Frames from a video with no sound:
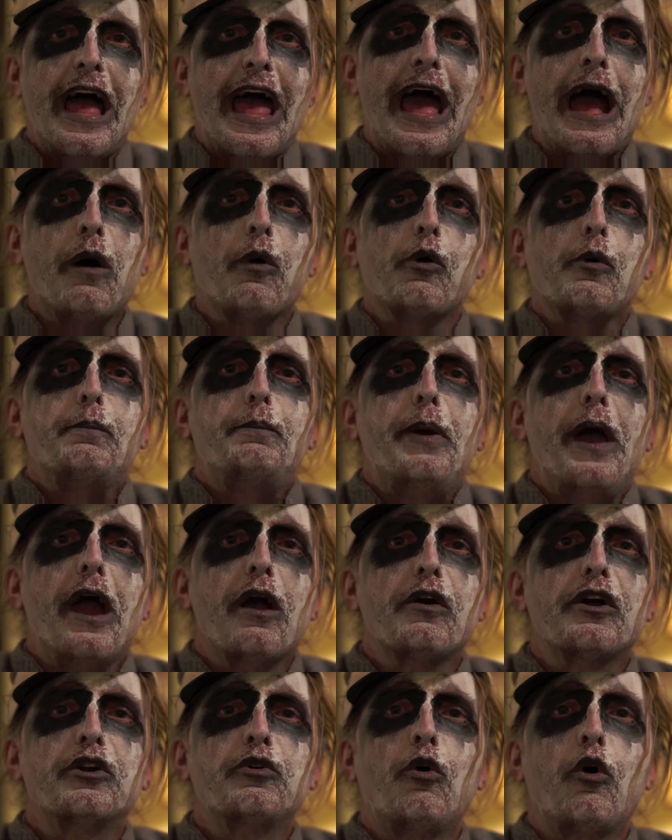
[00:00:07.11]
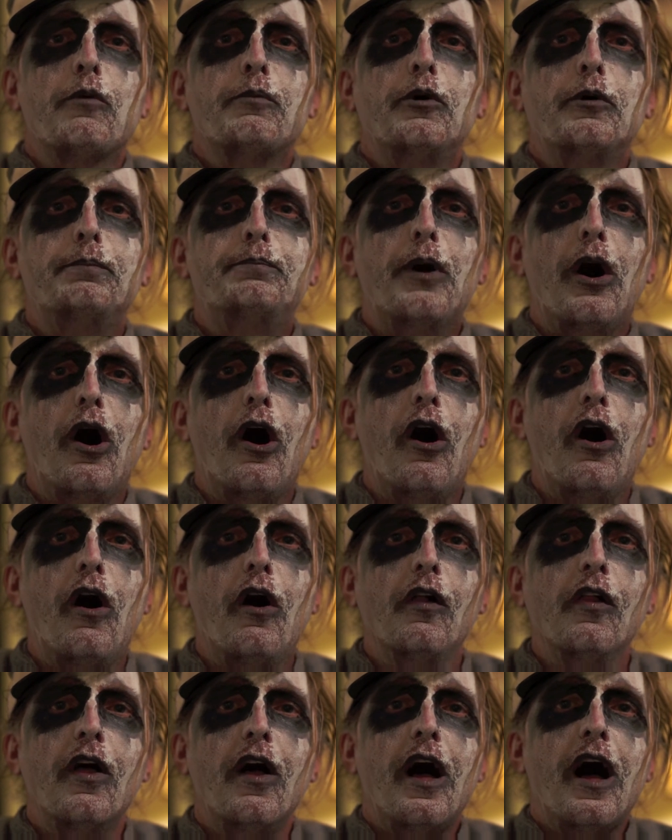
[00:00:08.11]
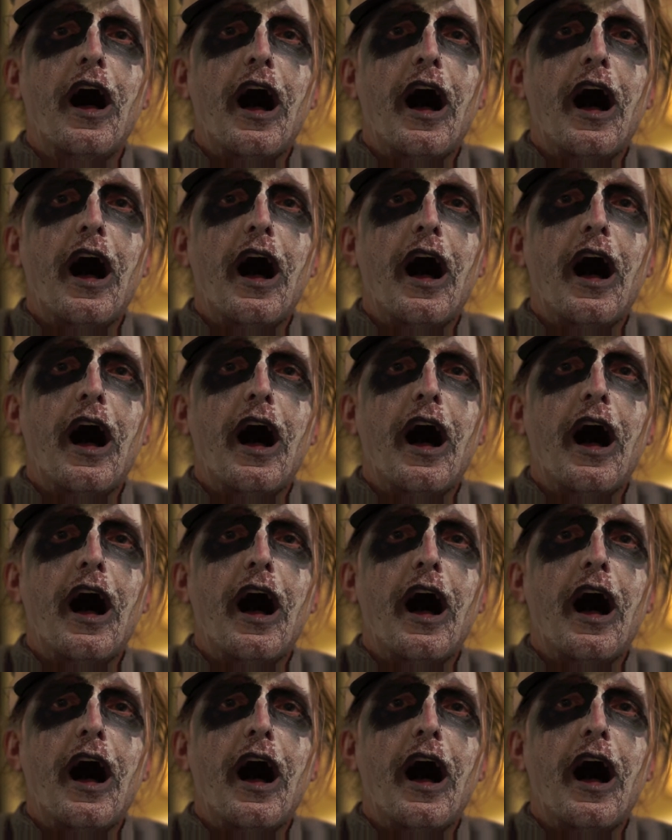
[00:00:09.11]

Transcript: our Paranormal Ball